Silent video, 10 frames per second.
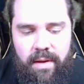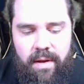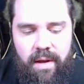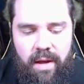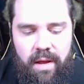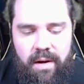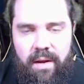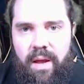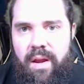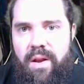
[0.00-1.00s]
and
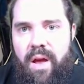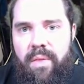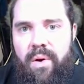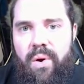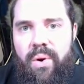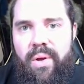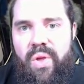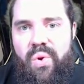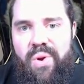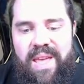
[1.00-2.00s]
another
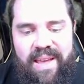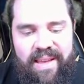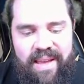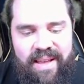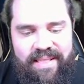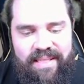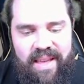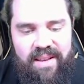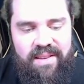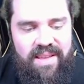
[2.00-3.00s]
unique
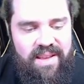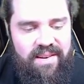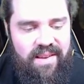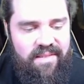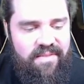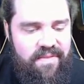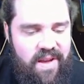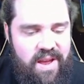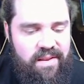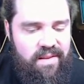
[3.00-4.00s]
Atlantean Fate.